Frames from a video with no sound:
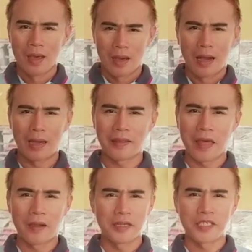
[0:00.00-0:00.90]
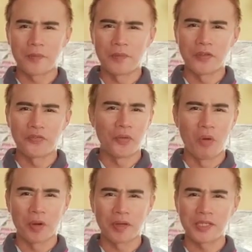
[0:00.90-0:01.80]
Hi there, it's a beautiful
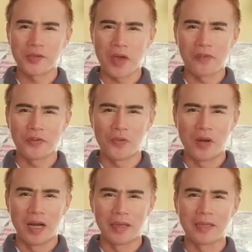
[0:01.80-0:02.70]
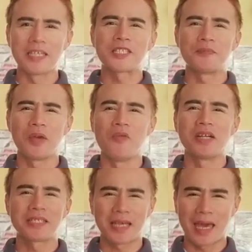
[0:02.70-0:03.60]
morning to everyone. It's me
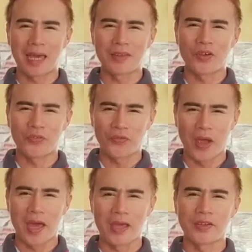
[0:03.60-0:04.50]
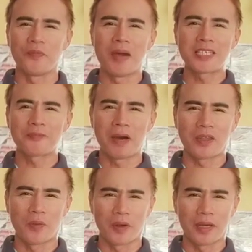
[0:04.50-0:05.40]
once again, your friend, your best buddy
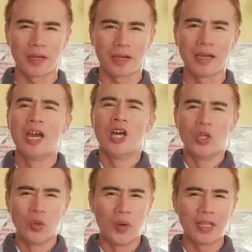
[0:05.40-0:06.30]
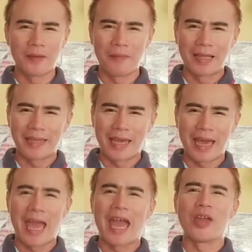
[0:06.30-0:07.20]
right here, Luel Labalde,
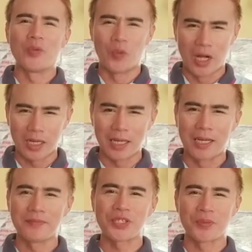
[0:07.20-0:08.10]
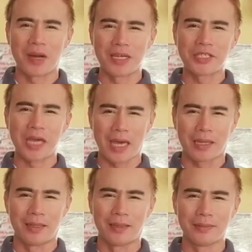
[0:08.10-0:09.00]
and welcome to my channel.